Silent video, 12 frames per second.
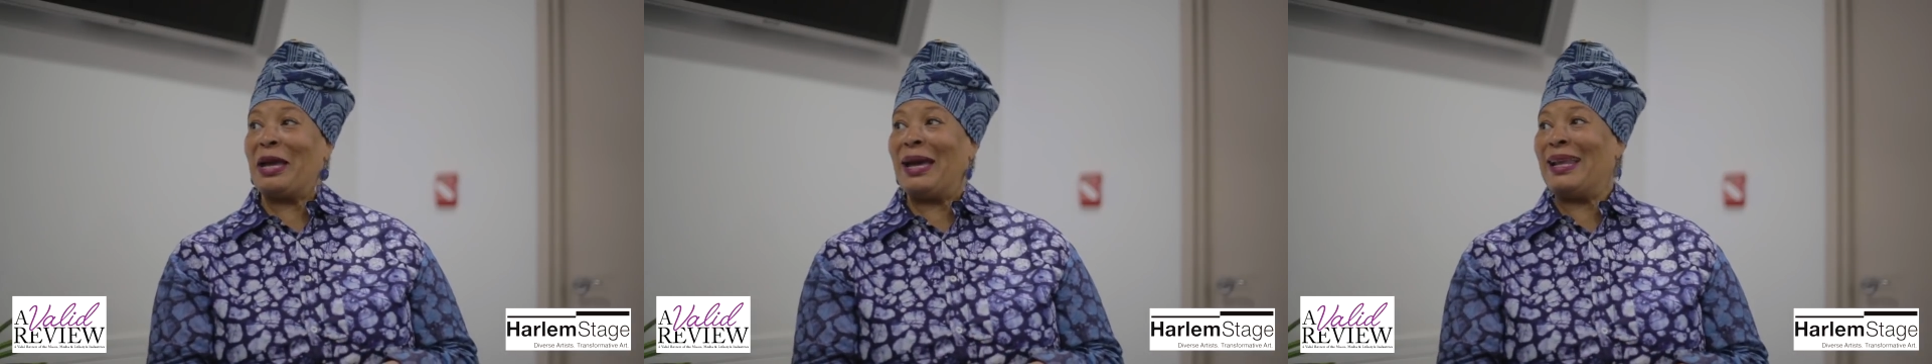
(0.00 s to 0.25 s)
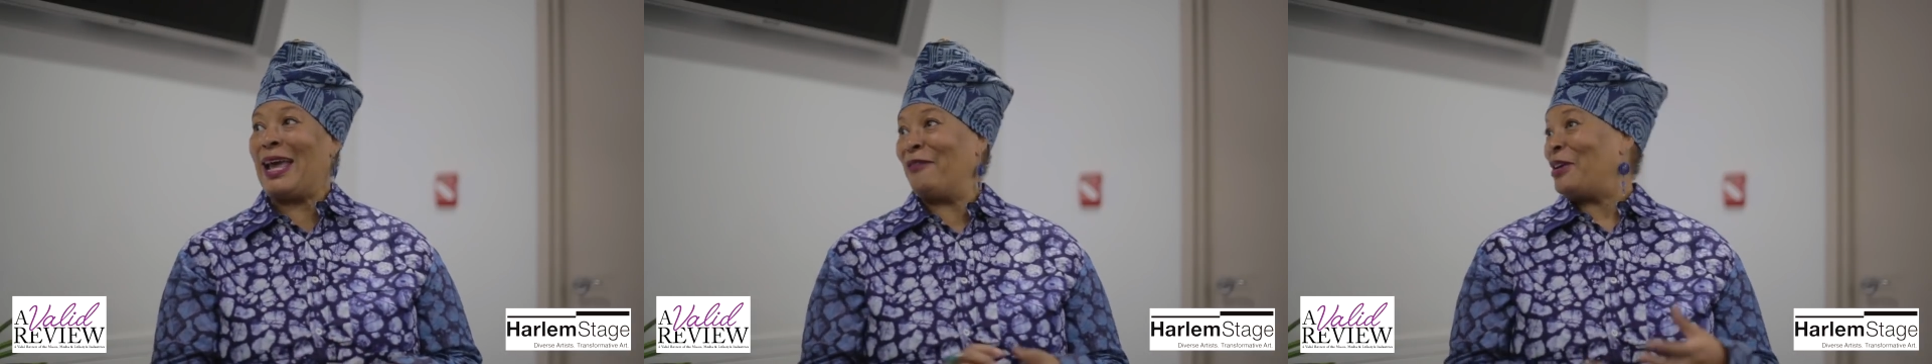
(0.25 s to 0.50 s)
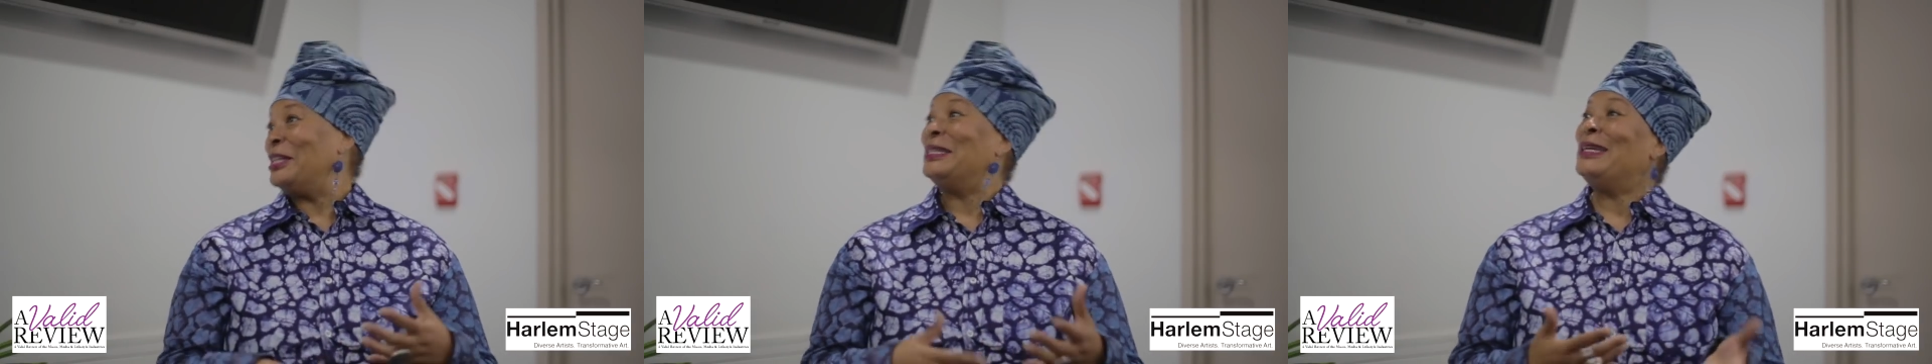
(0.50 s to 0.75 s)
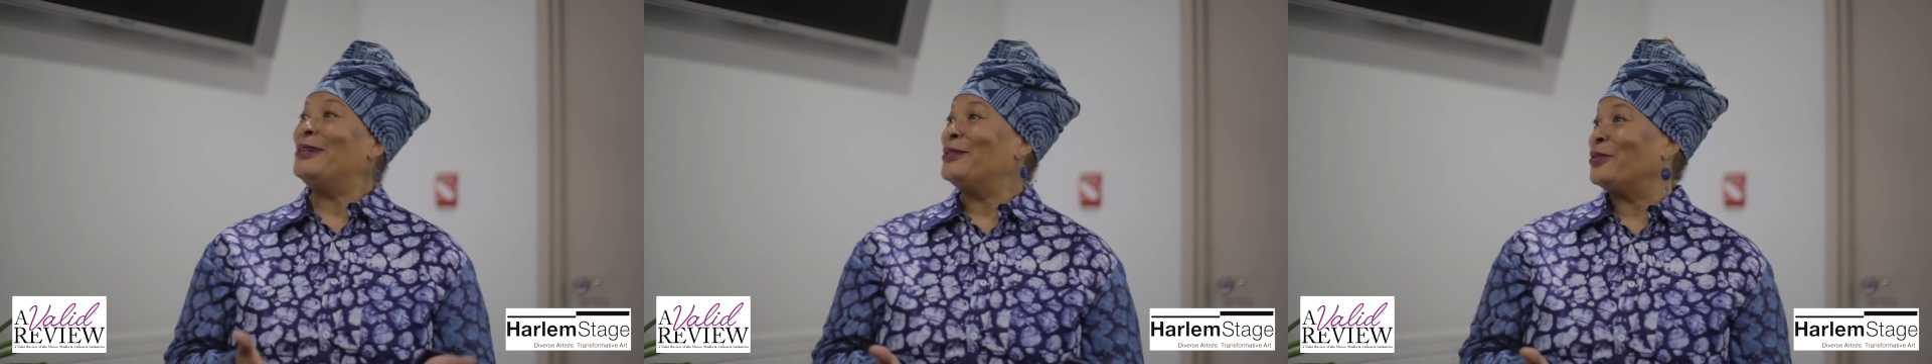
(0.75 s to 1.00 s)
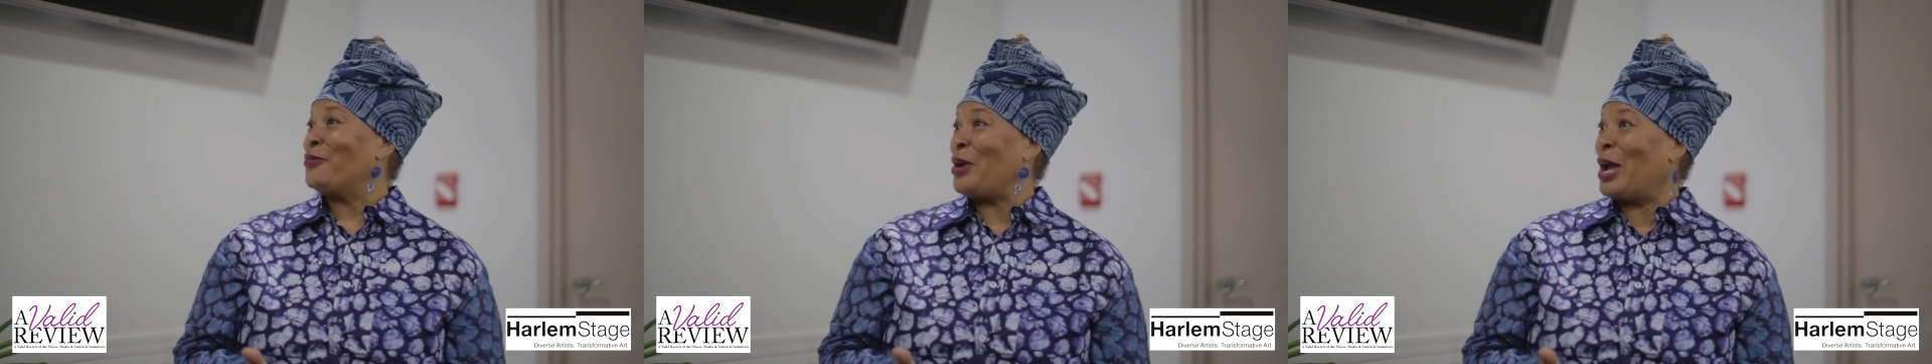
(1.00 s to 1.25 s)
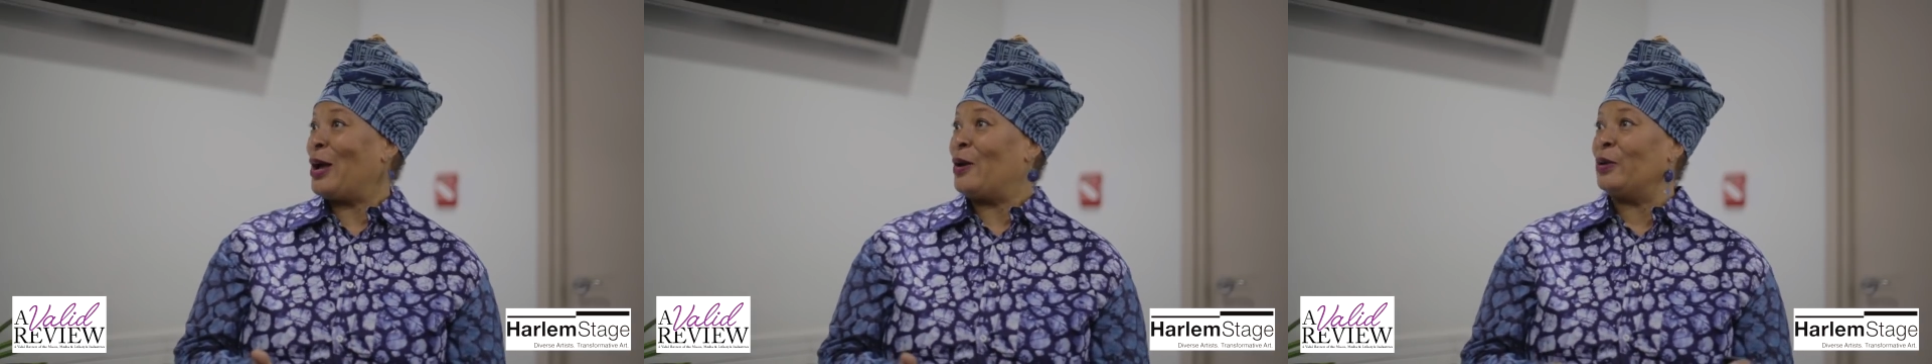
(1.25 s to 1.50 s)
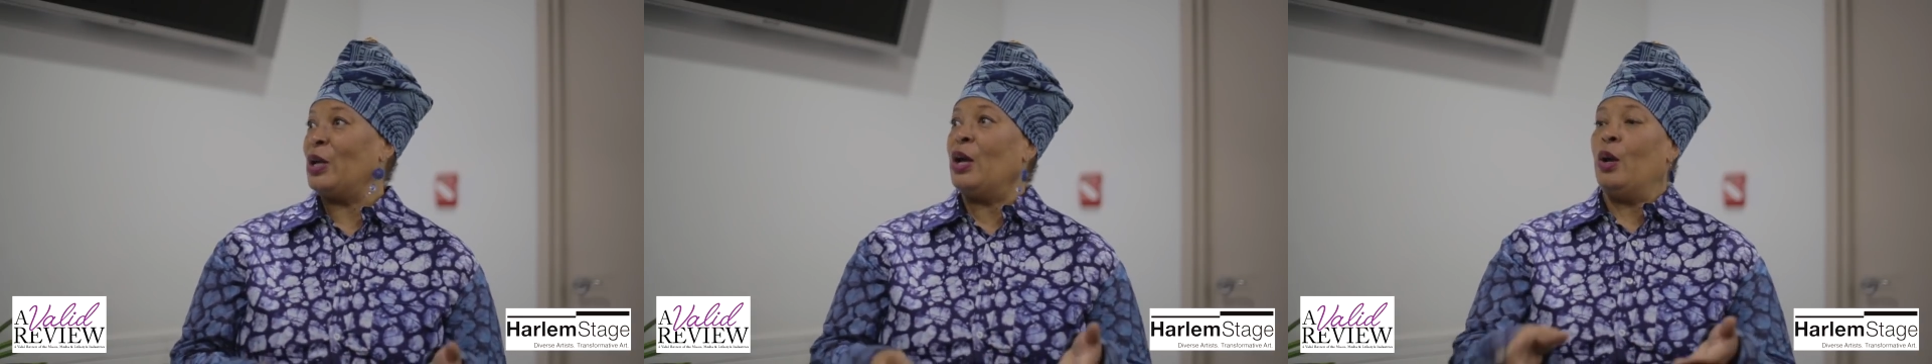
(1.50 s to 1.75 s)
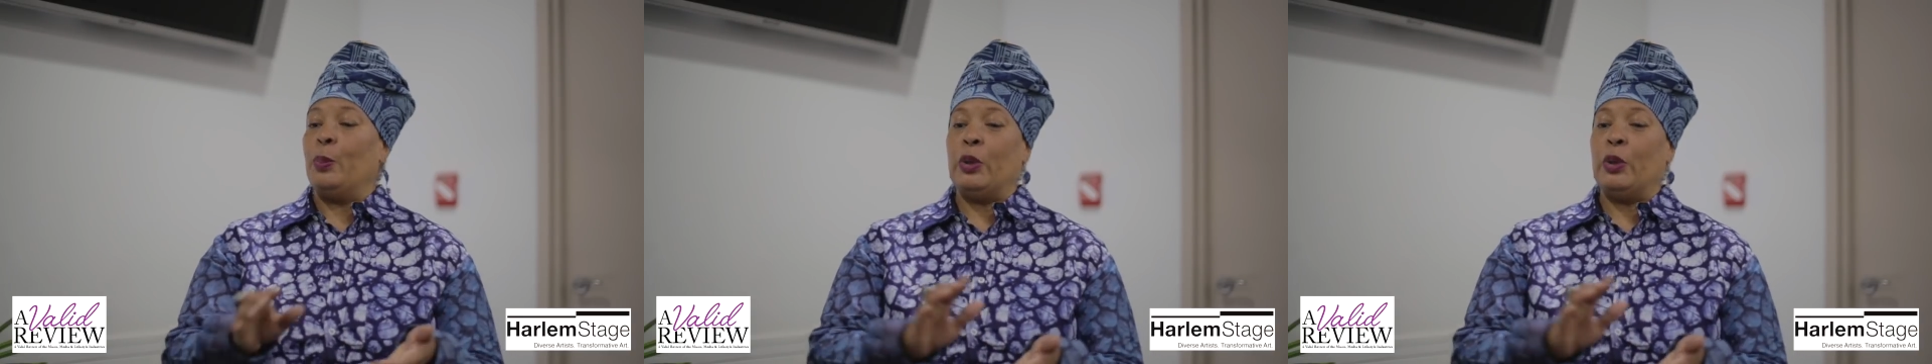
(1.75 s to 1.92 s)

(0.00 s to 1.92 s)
that have ideas around